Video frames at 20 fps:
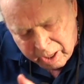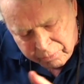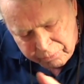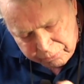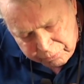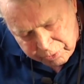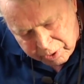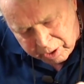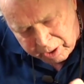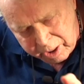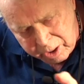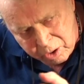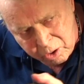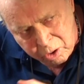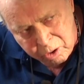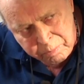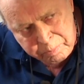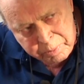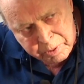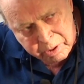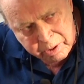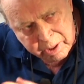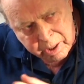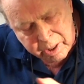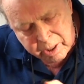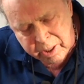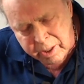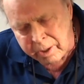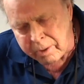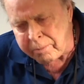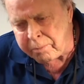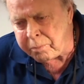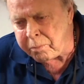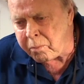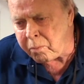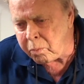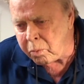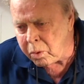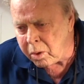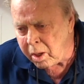a fairly long period in there,
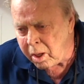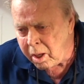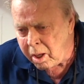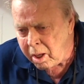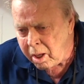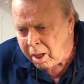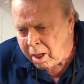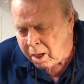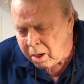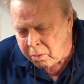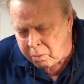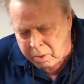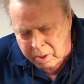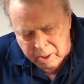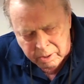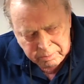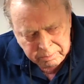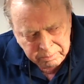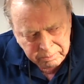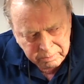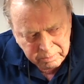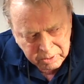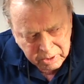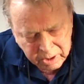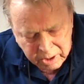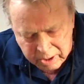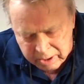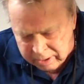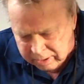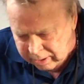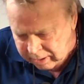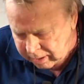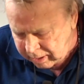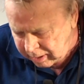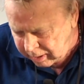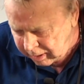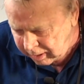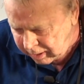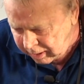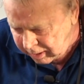where uh,
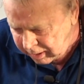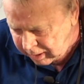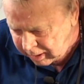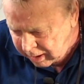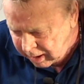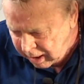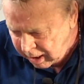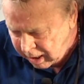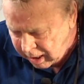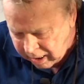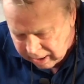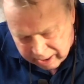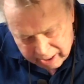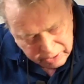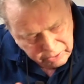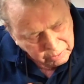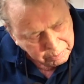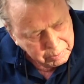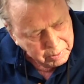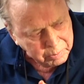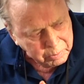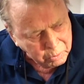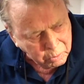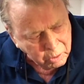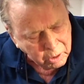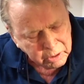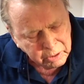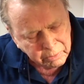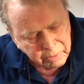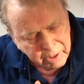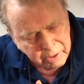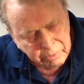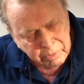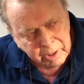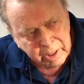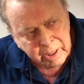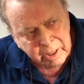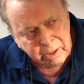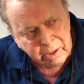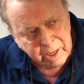lots of people walked around
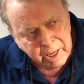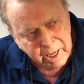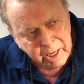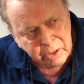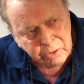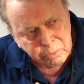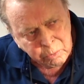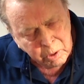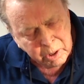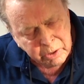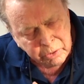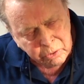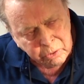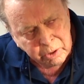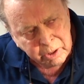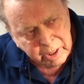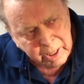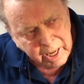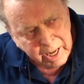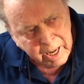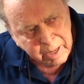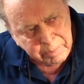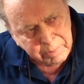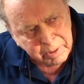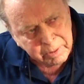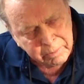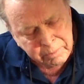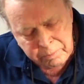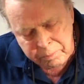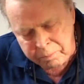wringing their hands. What is going to happen?